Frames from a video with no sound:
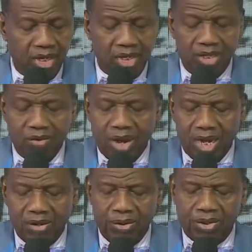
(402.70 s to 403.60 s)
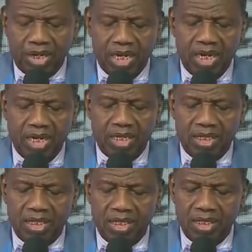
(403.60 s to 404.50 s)
Is the one who
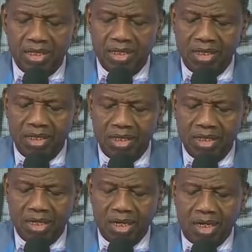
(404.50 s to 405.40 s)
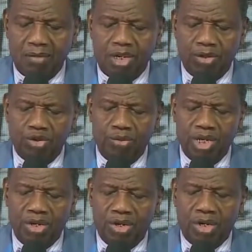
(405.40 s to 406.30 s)
says, come unto
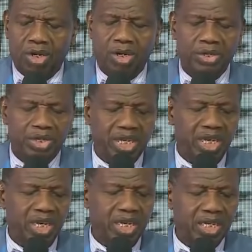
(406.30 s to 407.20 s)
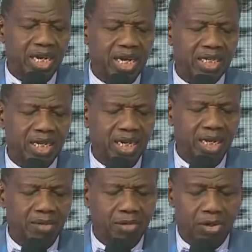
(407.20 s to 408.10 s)
me, all ye that
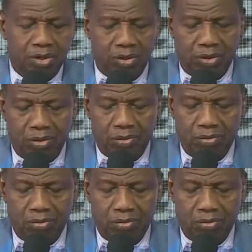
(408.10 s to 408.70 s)
labor